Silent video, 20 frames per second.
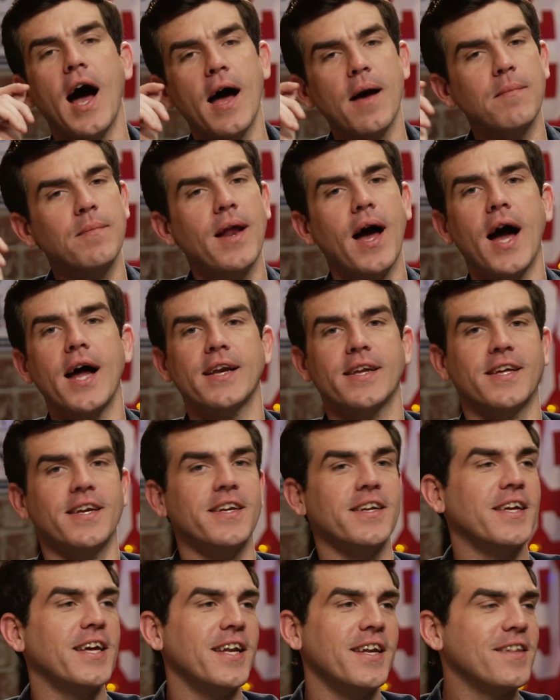I'm not going
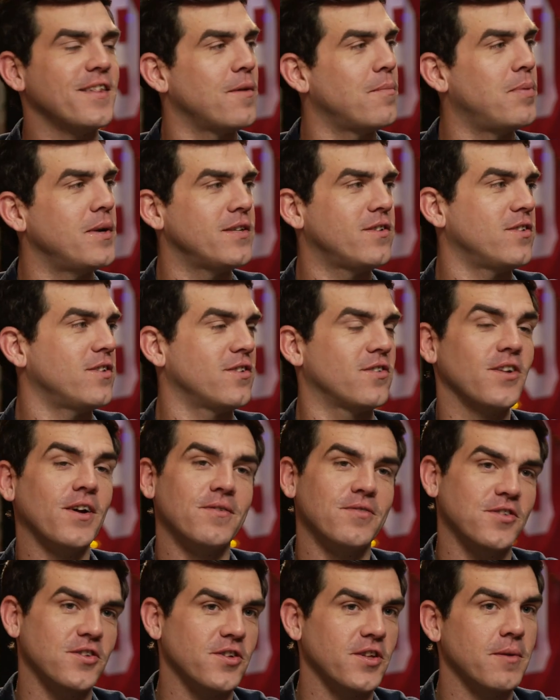to get in the business
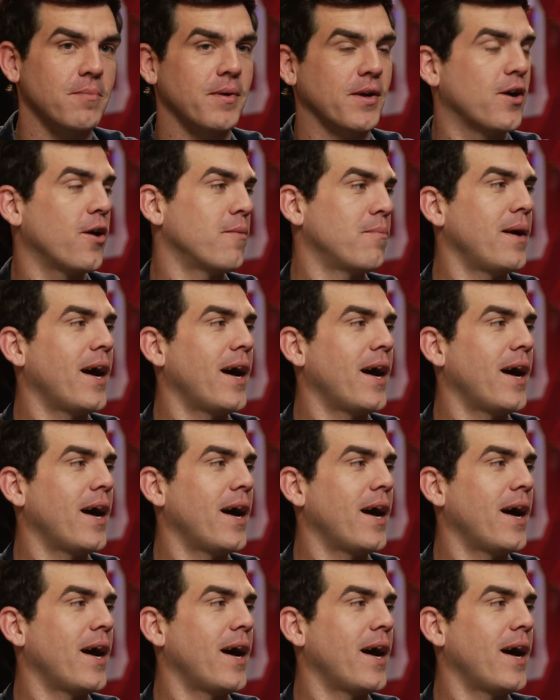of sleeping on